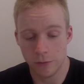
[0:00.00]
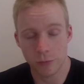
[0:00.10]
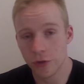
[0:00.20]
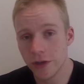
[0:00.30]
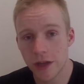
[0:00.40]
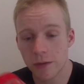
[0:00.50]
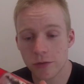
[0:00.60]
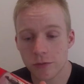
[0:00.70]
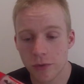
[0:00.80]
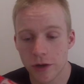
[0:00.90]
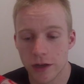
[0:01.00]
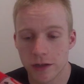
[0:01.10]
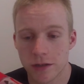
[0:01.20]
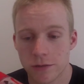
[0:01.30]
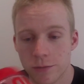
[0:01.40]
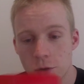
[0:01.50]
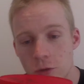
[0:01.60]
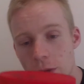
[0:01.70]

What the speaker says: Pretty damn good product. Cool